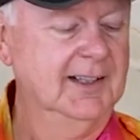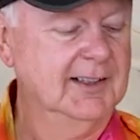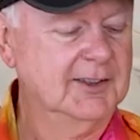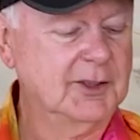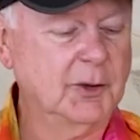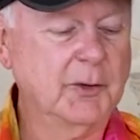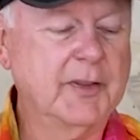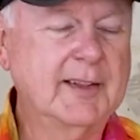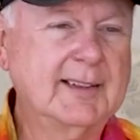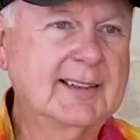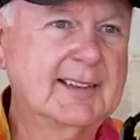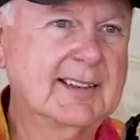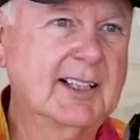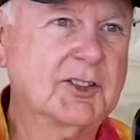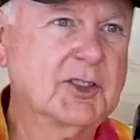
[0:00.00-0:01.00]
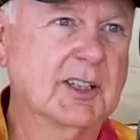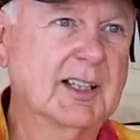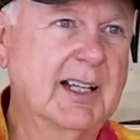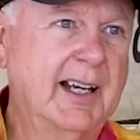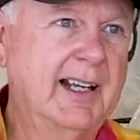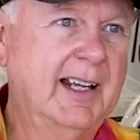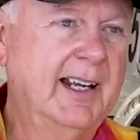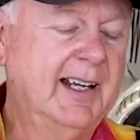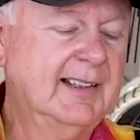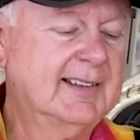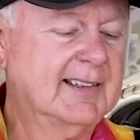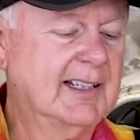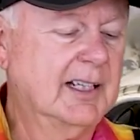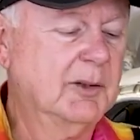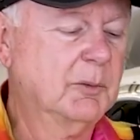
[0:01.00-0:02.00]
So this is such a light
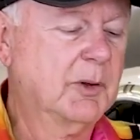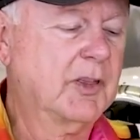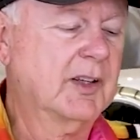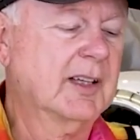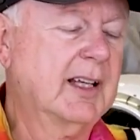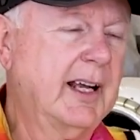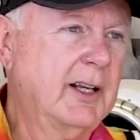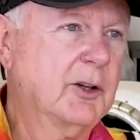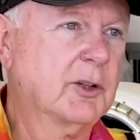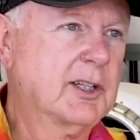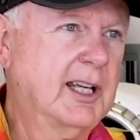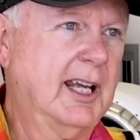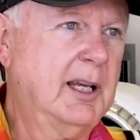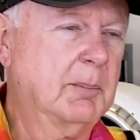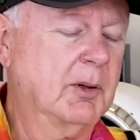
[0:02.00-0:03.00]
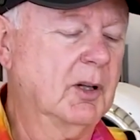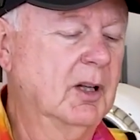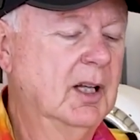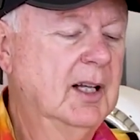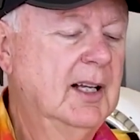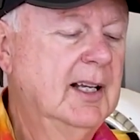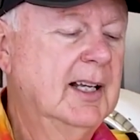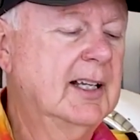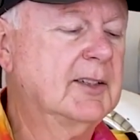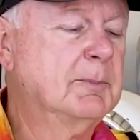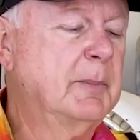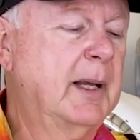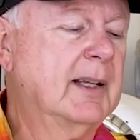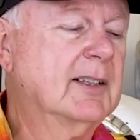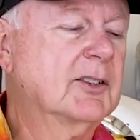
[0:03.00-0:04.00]
headset. With the lighter cable, it
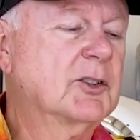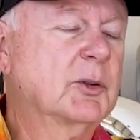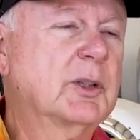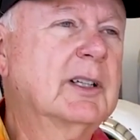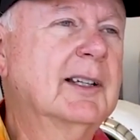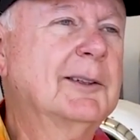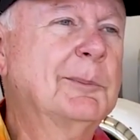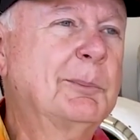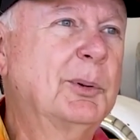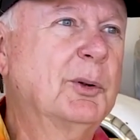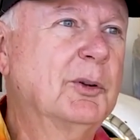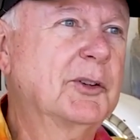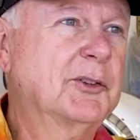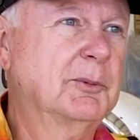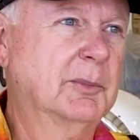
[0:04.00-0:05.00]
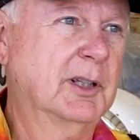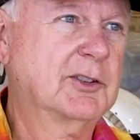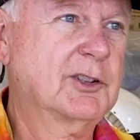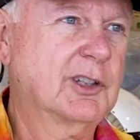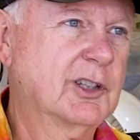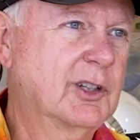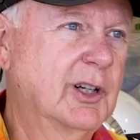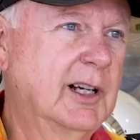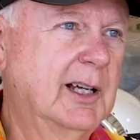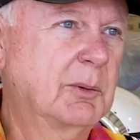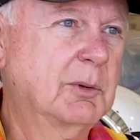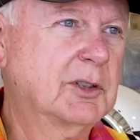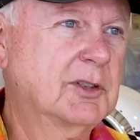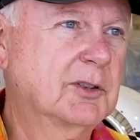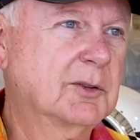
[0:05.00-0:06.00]
makes it so it doesn't pull so much on your
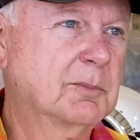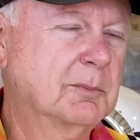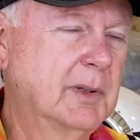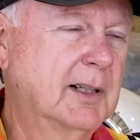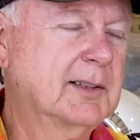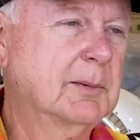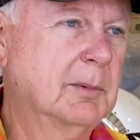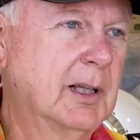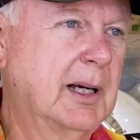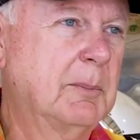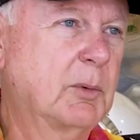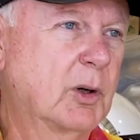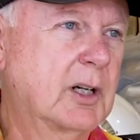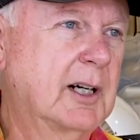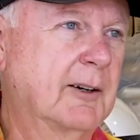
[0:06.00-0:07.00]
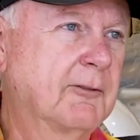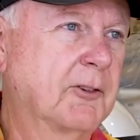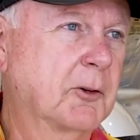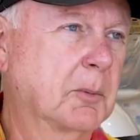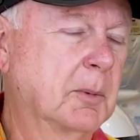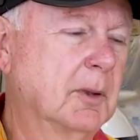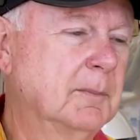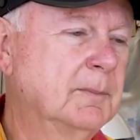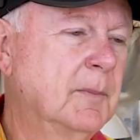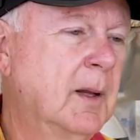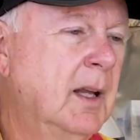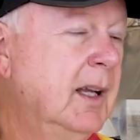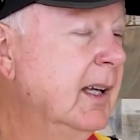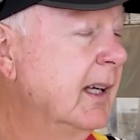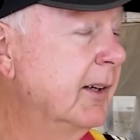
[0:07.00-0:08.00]
head, which makes it a lot more comfortable.
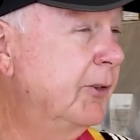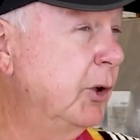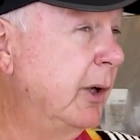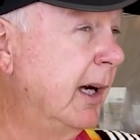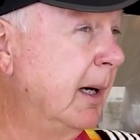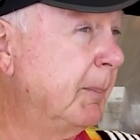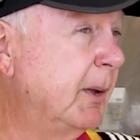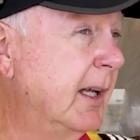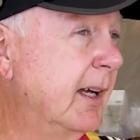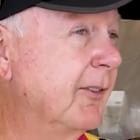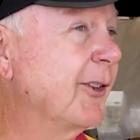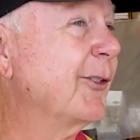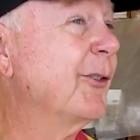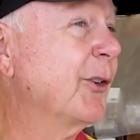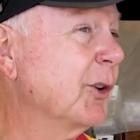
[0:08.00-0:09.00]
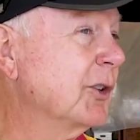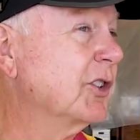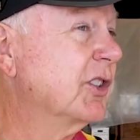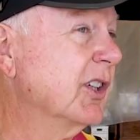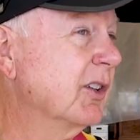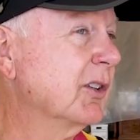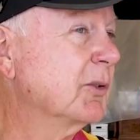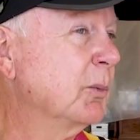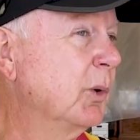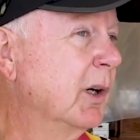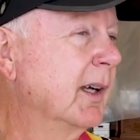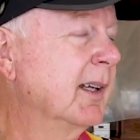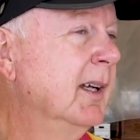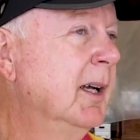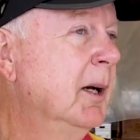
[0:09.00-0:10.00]
If you happen to have the first Series
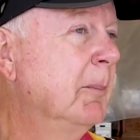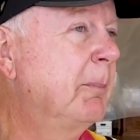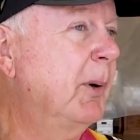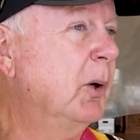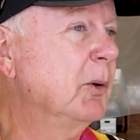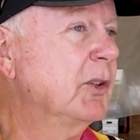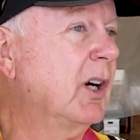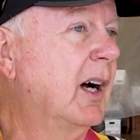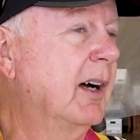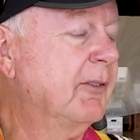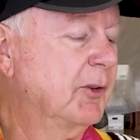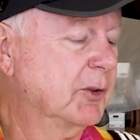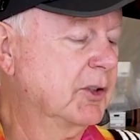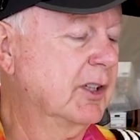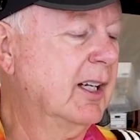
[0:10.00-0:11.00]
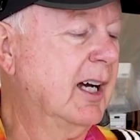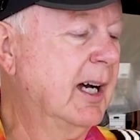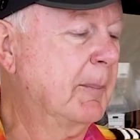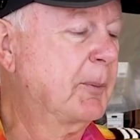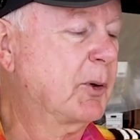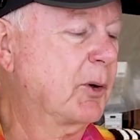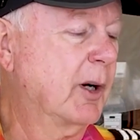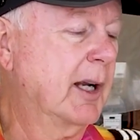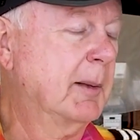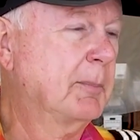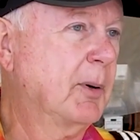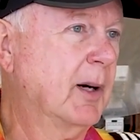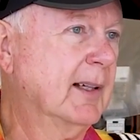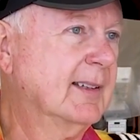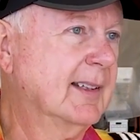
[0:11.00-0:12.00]
1, Bose offers an upgrade
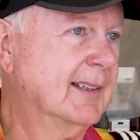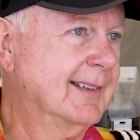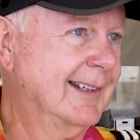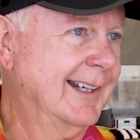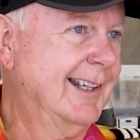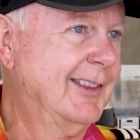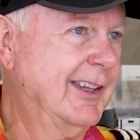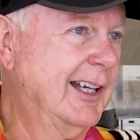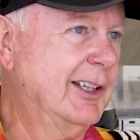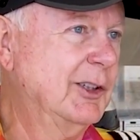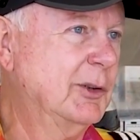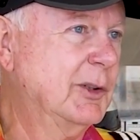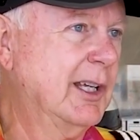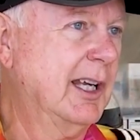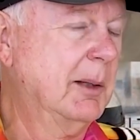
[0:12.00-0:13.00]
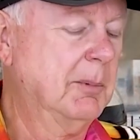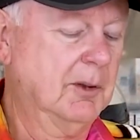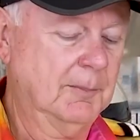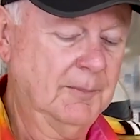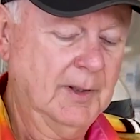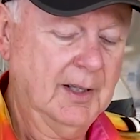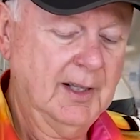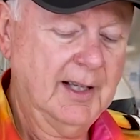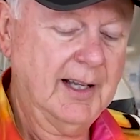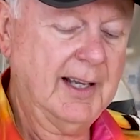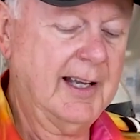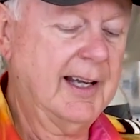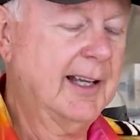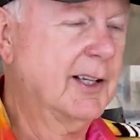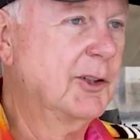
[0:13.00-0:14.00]
process to get that new cable
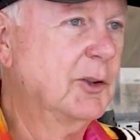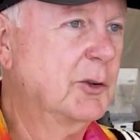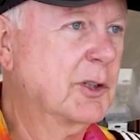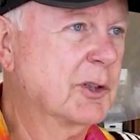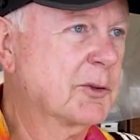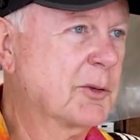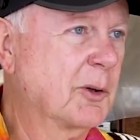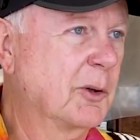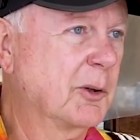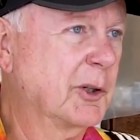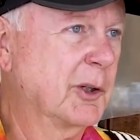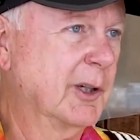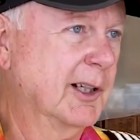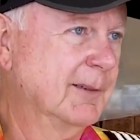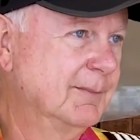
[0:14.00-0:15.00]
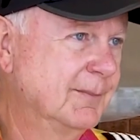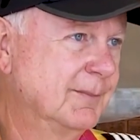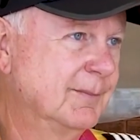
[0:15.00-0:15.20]
and a new control unit.